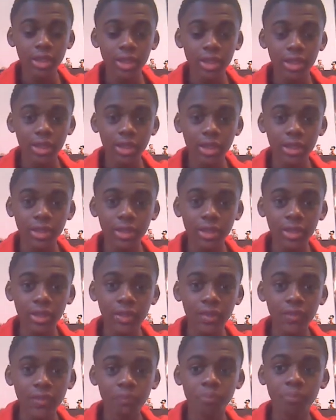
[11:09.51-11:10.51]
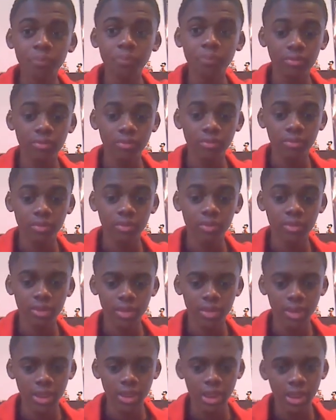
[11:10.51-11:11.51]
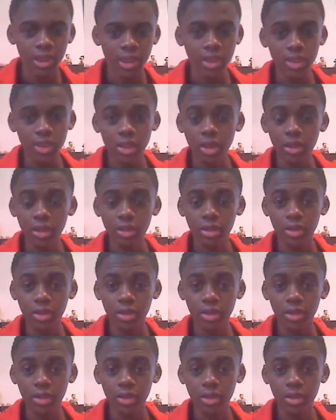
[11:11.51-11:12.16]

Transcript: And then Charlie